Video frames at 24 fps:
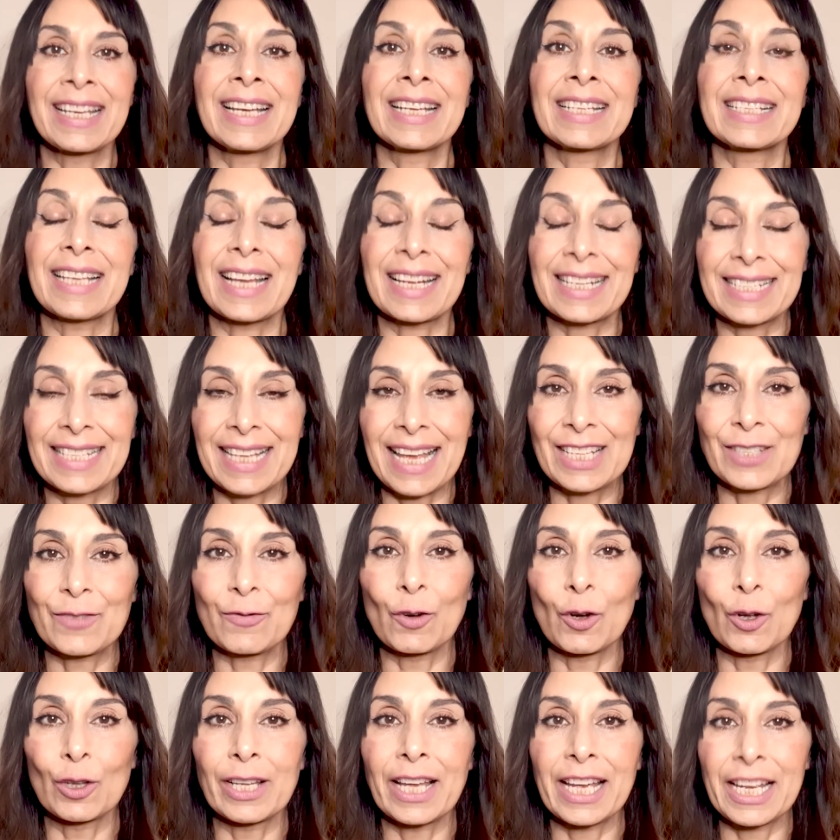
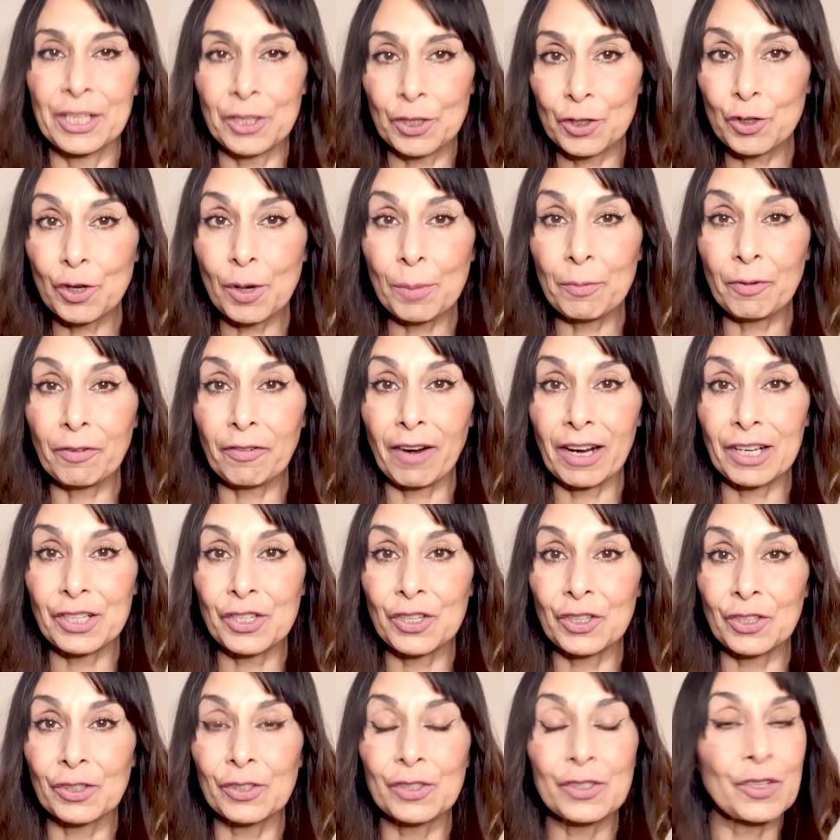successful industry
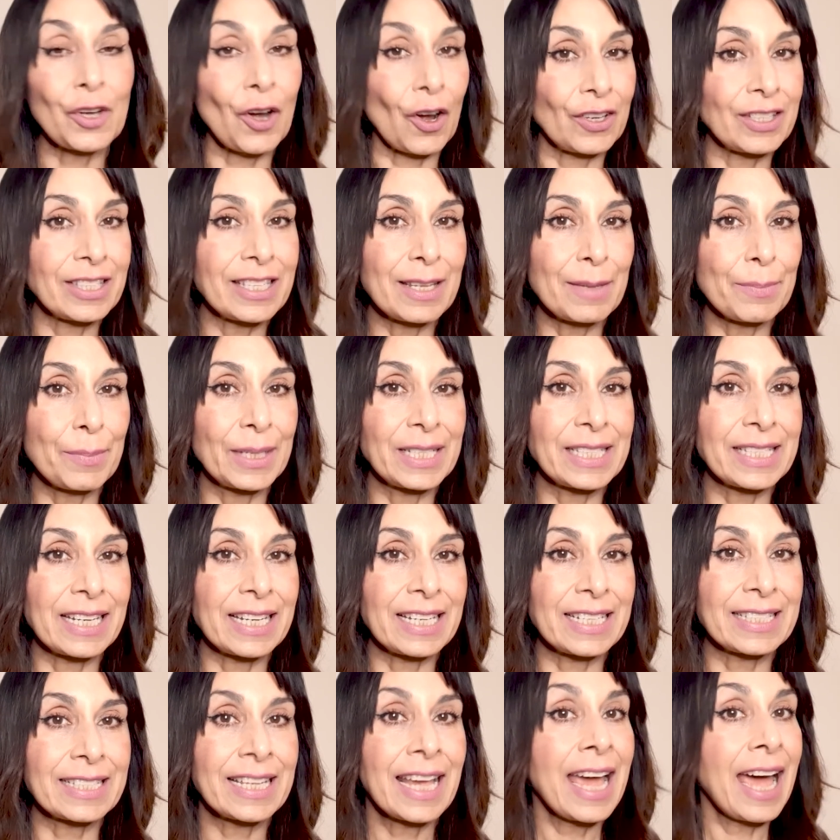professionals got into the
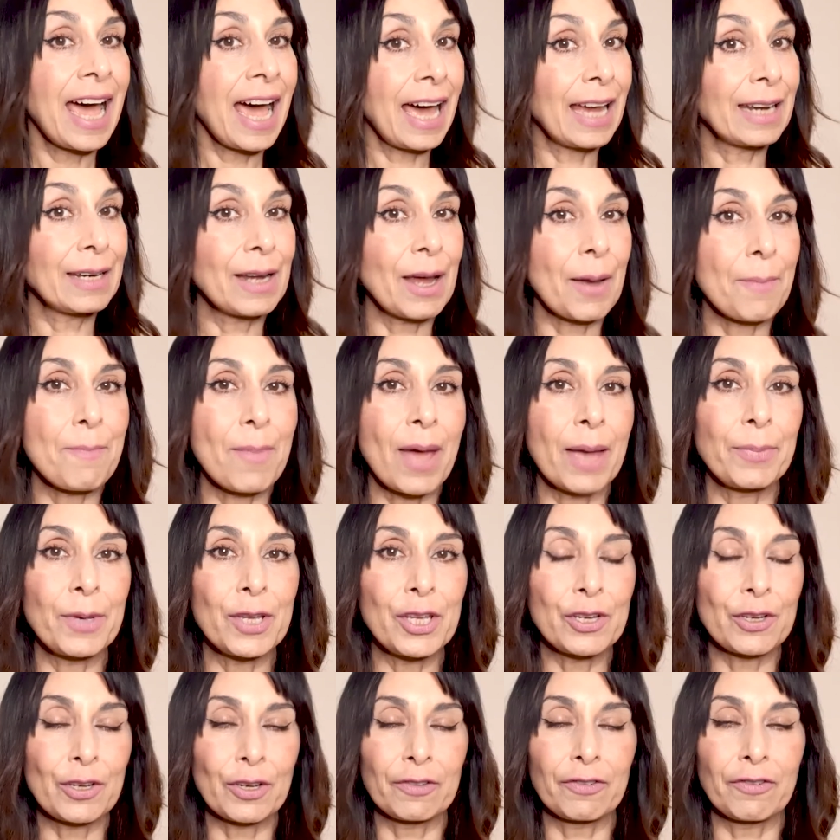business, and maybe
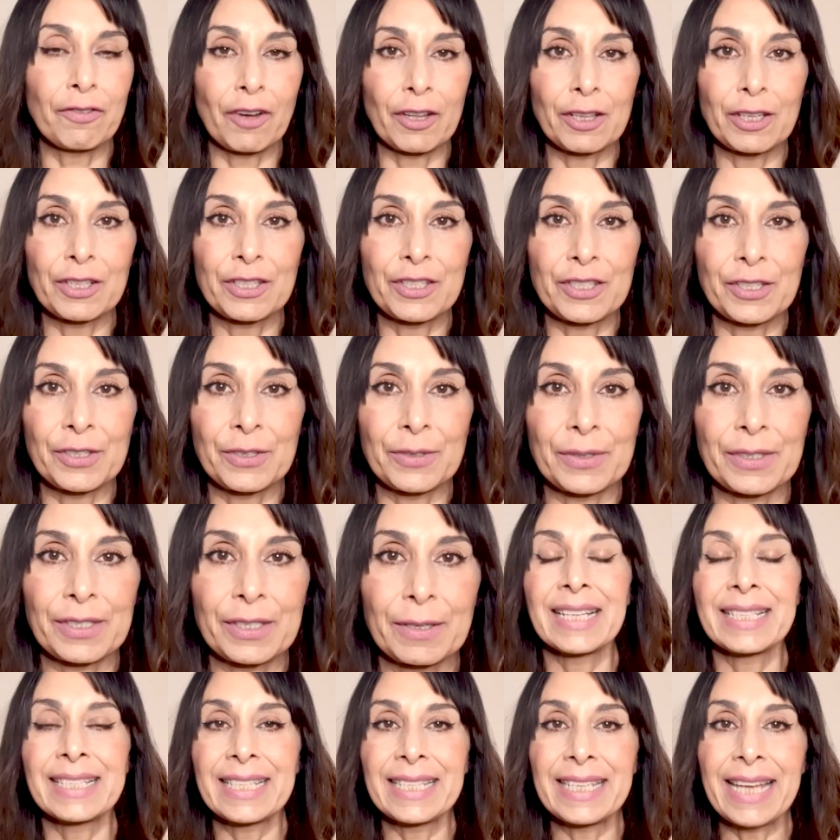you could follow
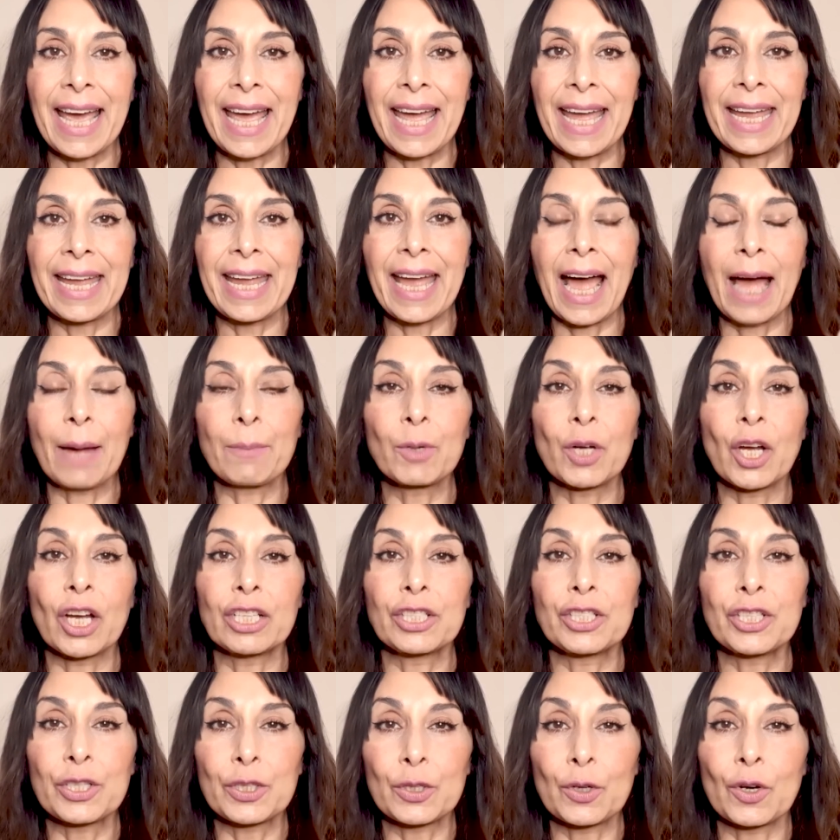suit. Today, I'm
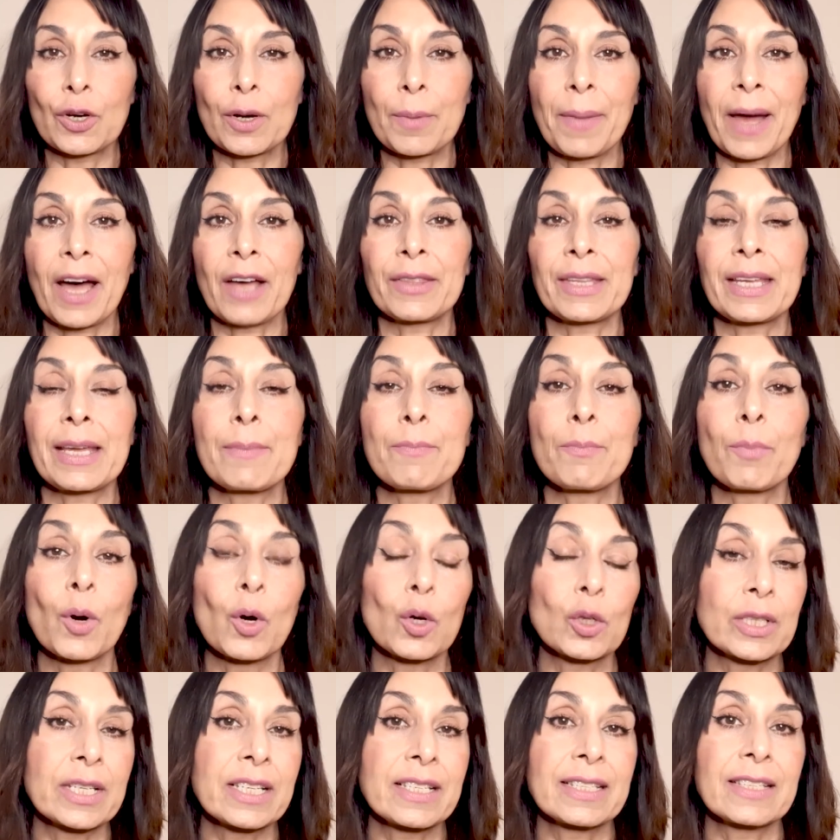going to talk about the
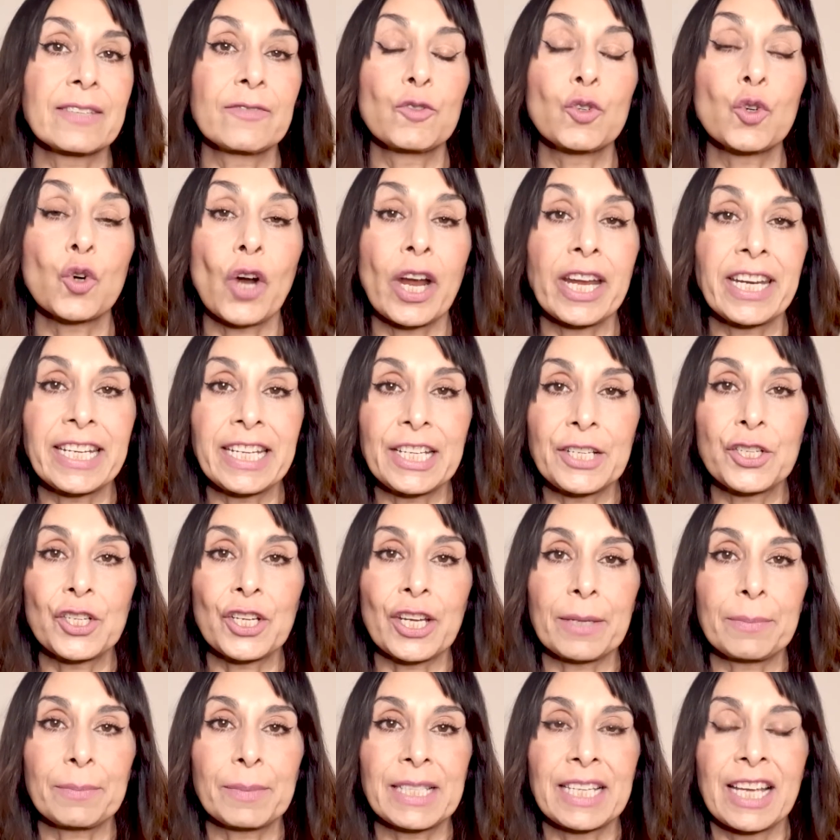importance of
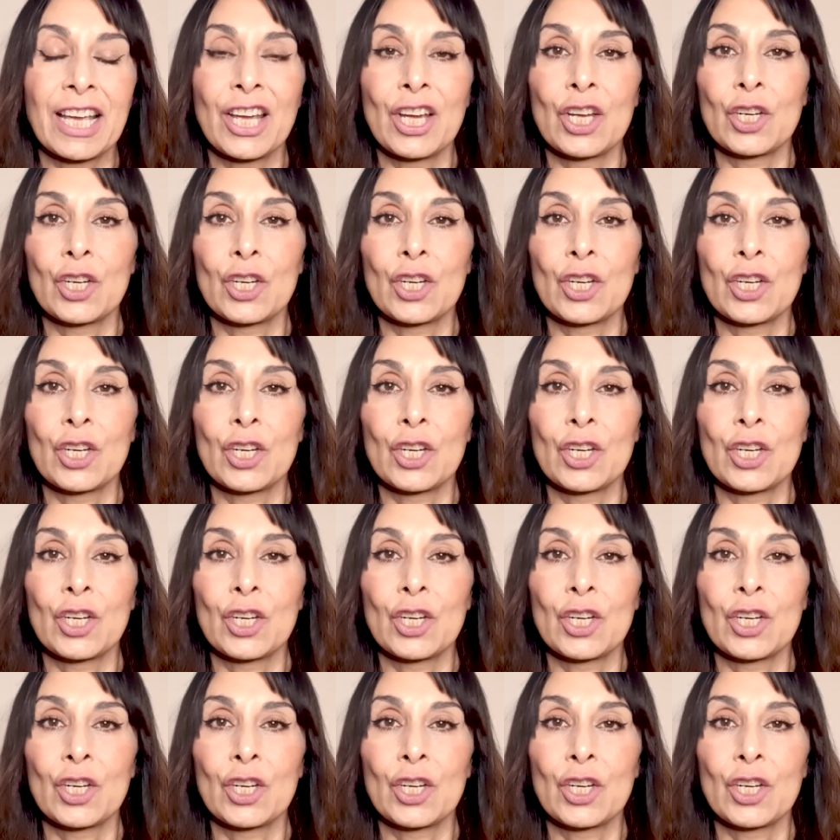traineeships.